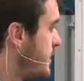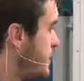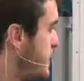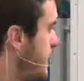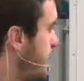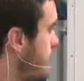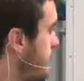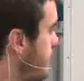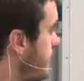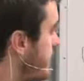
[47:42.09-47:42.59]

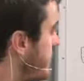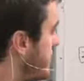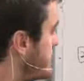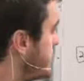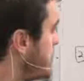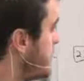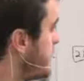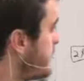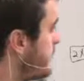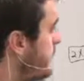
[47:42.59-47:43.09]
We have the
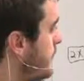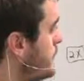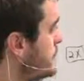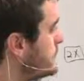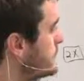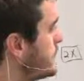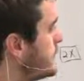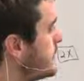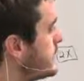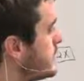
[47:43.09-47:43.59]
first day of the
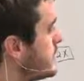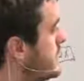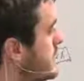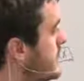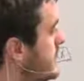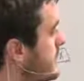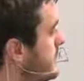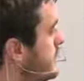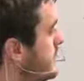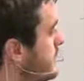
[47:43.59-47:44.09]
first month,
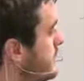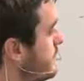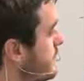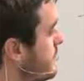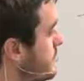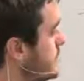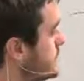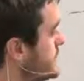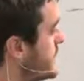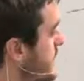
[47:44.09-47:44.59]
the
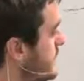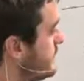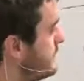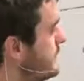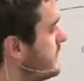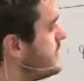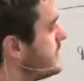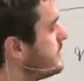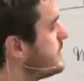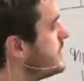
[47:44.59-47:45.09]
first day of the
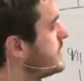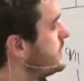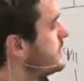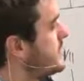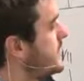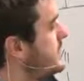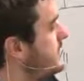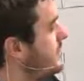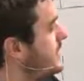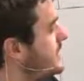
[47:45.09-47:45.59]
5th
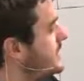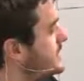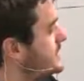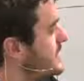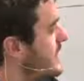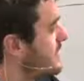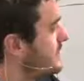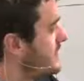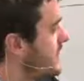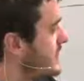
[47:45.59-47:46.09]
month, and the
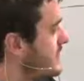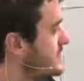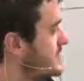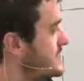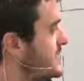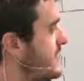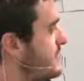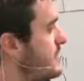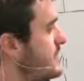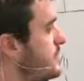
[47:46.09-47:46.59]
10th day of the
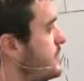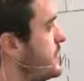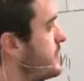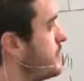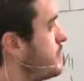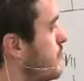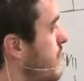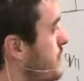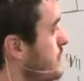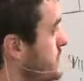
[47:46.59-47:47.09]
7th
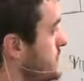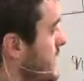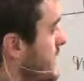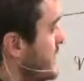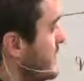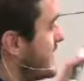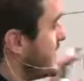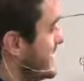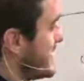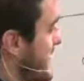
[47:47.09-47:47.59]
month,
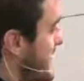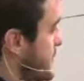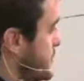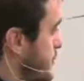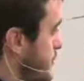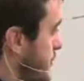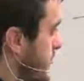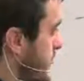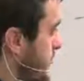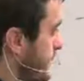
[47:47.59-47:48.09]
representing this
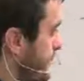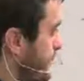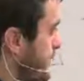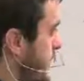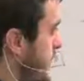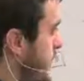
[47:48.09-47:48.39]
history.